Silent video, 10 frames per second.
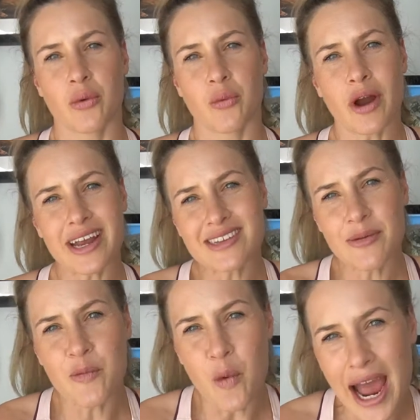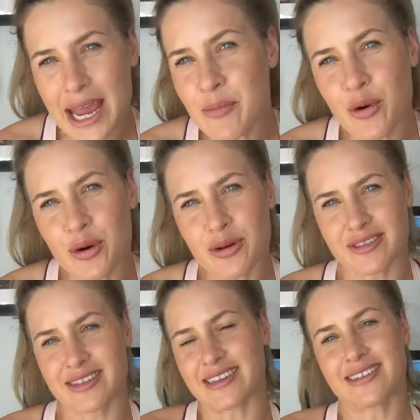What is a way more
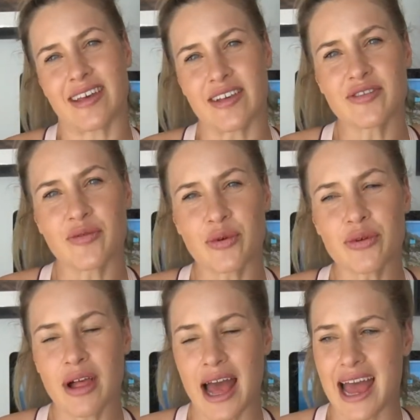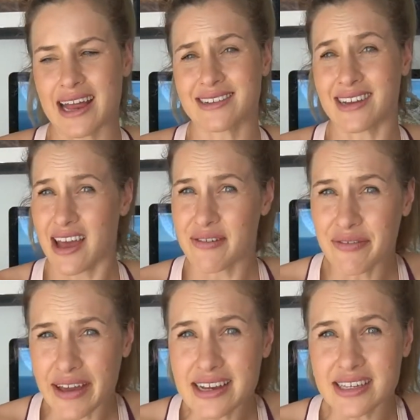successful and
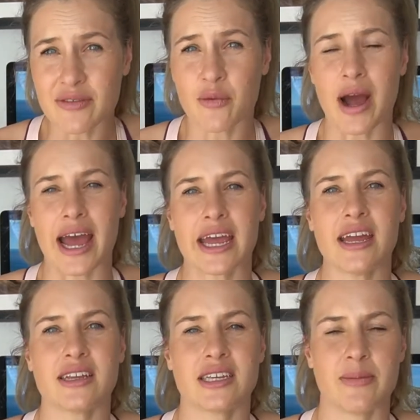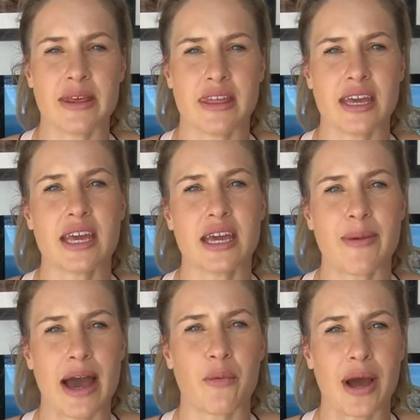effective way to be thinking
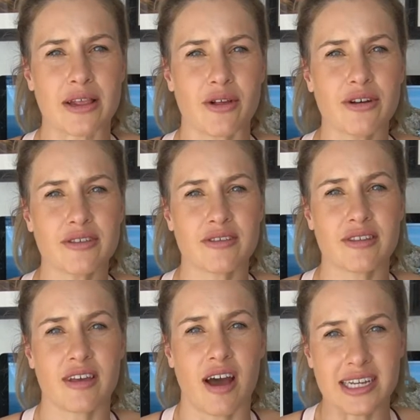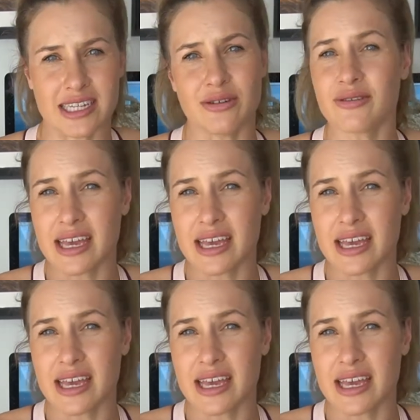about weight loss ideals,